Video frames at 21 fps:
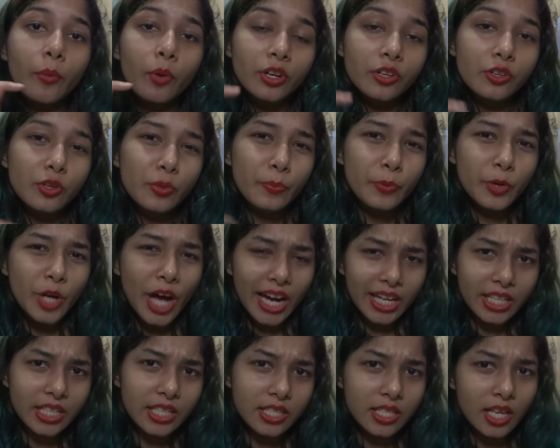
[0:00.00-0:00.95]
wanted to
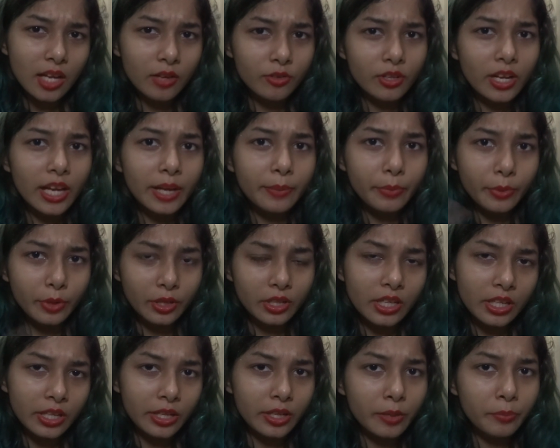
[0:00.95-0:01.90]
practice how to like put
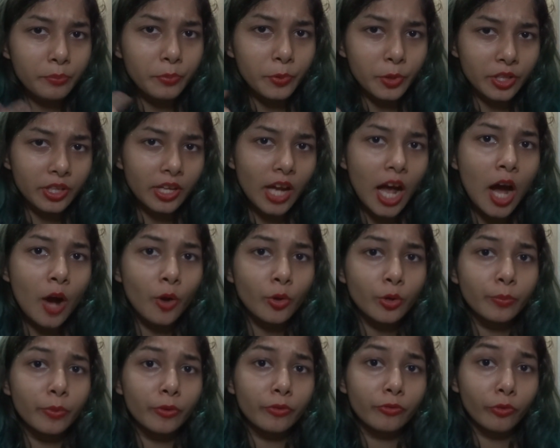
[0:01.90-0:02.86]
it in and put it
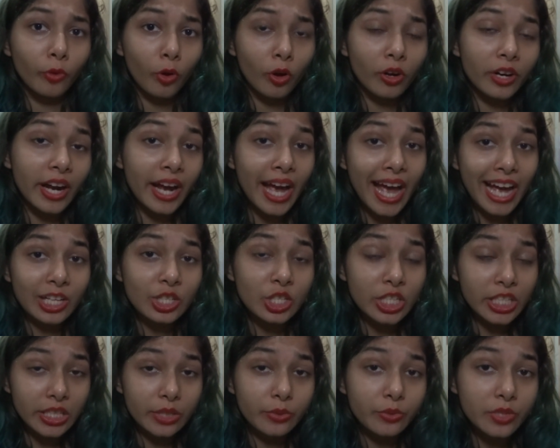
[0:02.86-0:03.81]
out before I
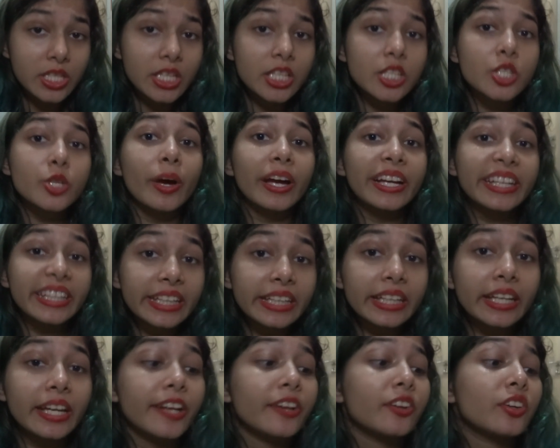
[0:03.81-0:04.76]
actually used it. So I
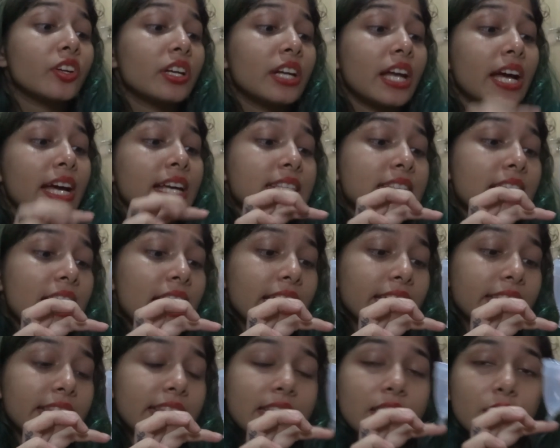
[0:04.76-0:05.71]
did, and I realized
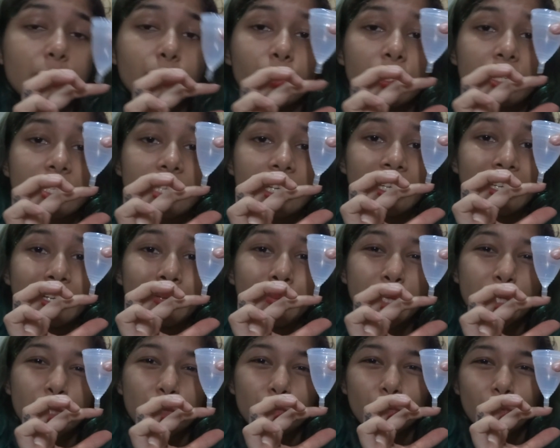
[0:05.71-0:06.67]
this was a little
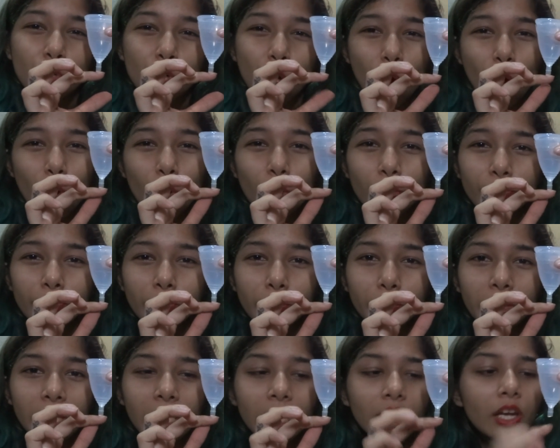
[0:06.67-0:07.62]
bit too long for
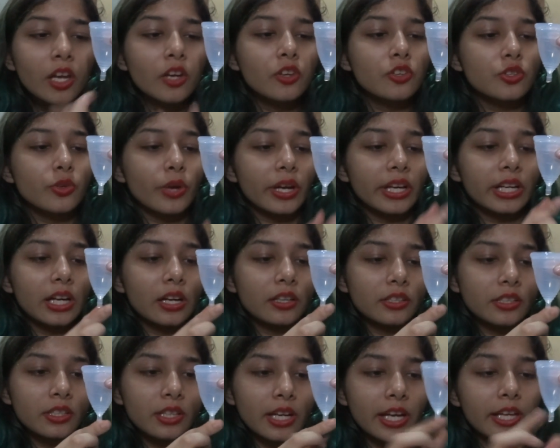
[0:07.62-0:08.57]
me. So I
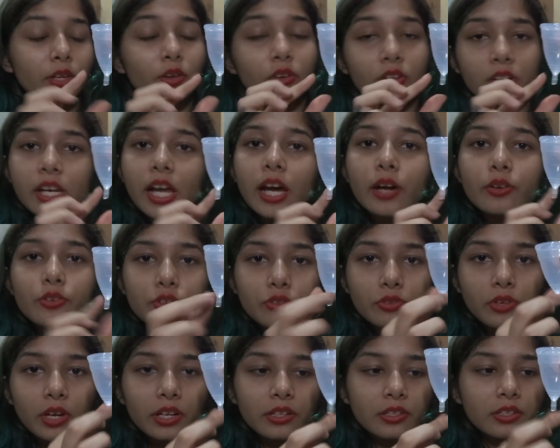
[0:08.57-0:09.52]
cut it, like you're allowed
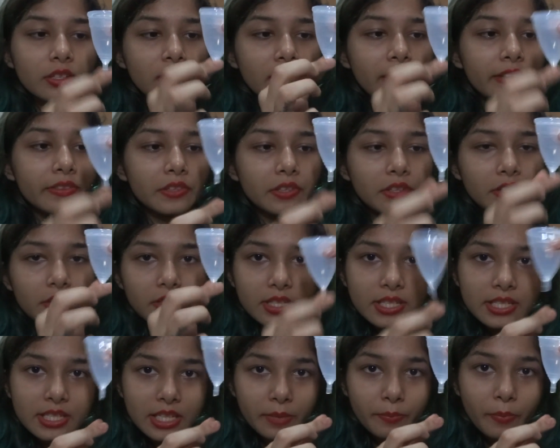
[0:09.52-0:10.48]
to cut like the
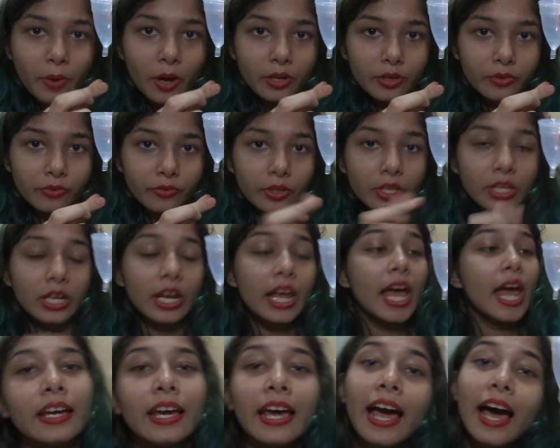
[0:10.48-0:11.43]
stick part of it.
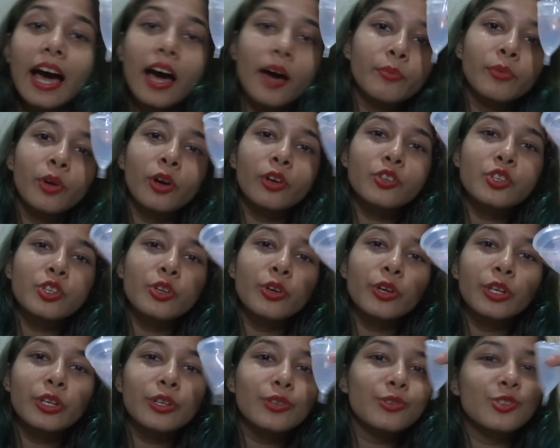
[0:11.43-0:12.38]
I'm not
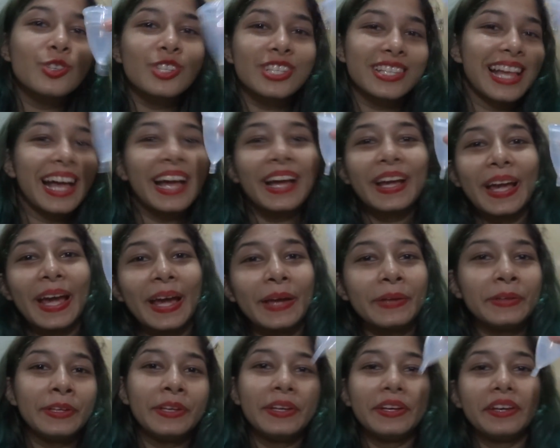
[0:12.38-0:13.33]
showing you just like
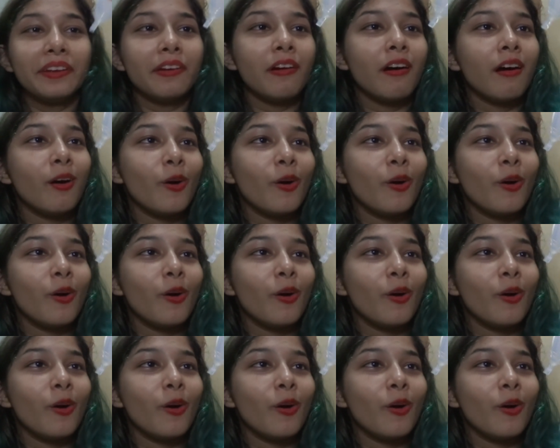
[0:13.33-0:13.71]
any